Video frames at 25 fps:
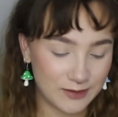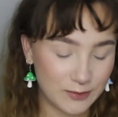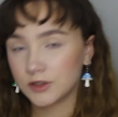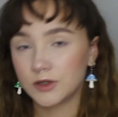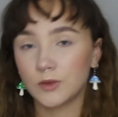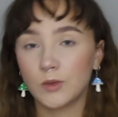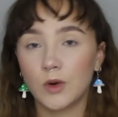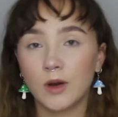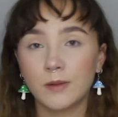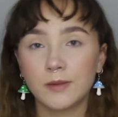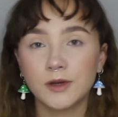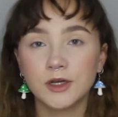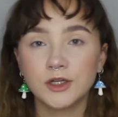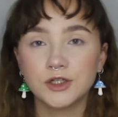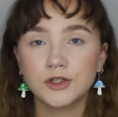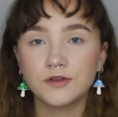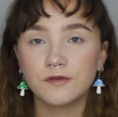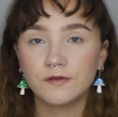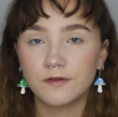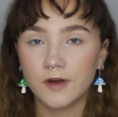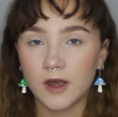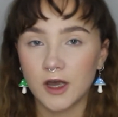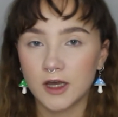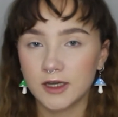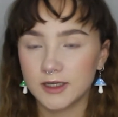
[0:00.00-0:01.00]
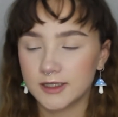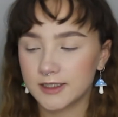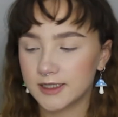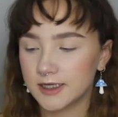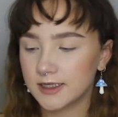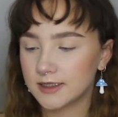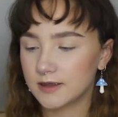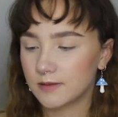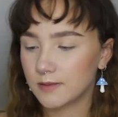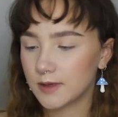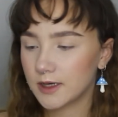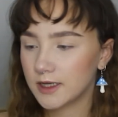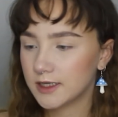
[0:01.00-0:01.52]
So what I'm going to do first
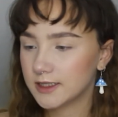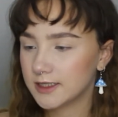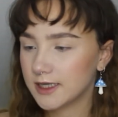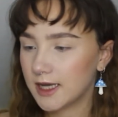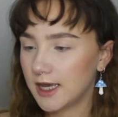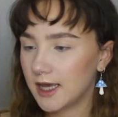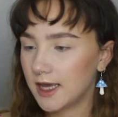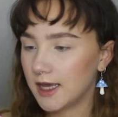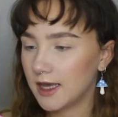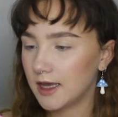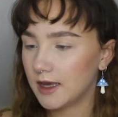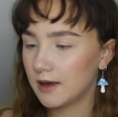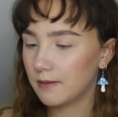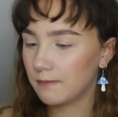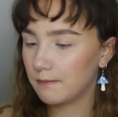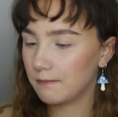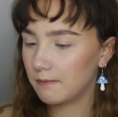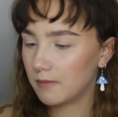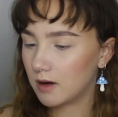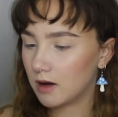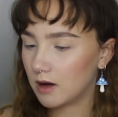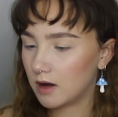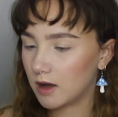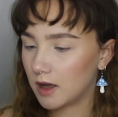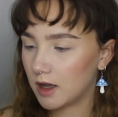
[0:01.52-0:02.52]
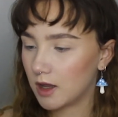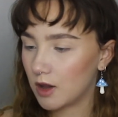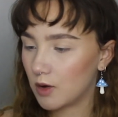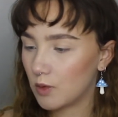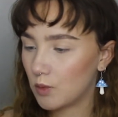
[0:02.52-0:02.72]
is I'm going to take my